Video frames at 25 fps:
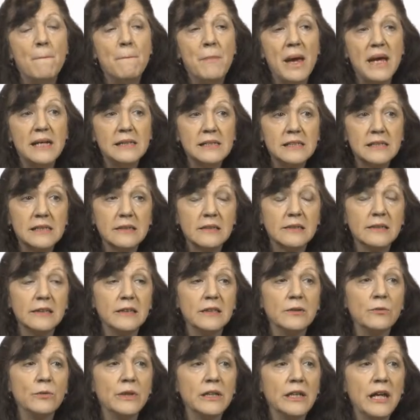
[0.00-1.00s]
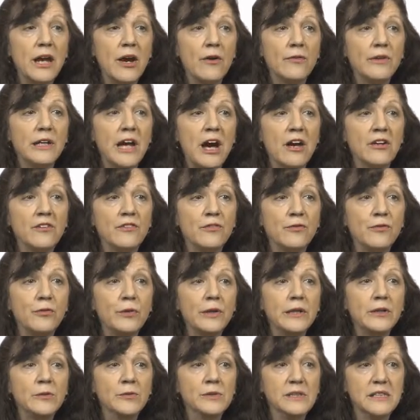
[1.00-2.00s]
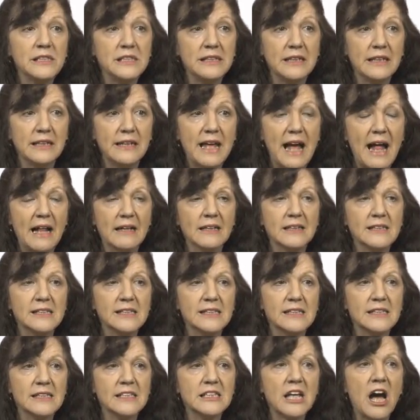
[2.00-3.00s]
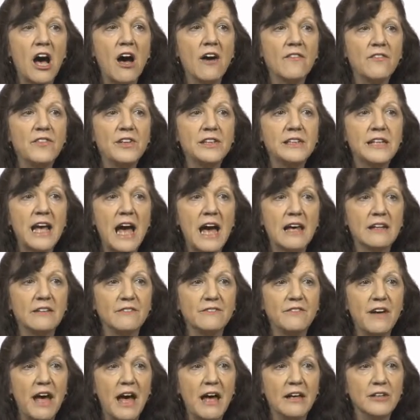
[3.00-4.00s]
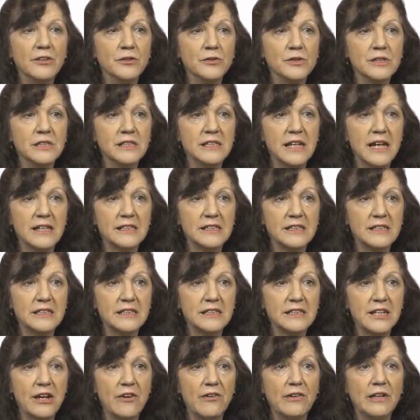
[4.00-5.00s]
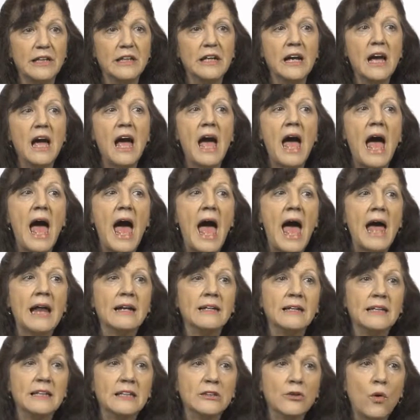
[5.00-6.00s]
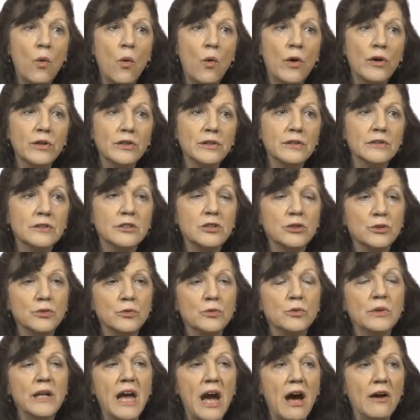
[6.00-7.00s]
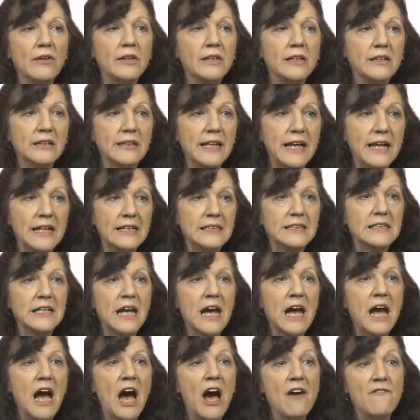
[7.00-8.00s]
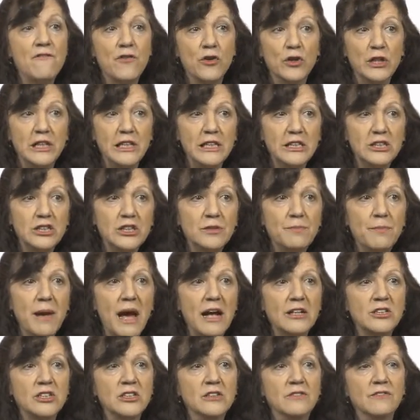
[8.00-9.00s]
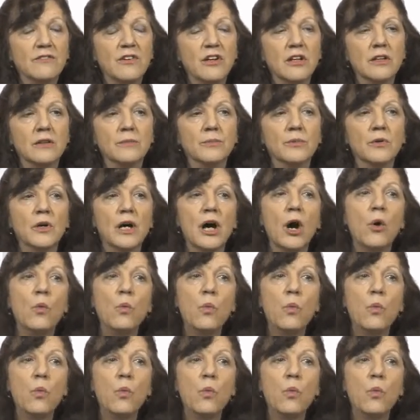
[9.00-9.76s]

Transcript: Basically, we carry out a frequency analysis of the data values necessary and in order to calculate uh, for each matching variable a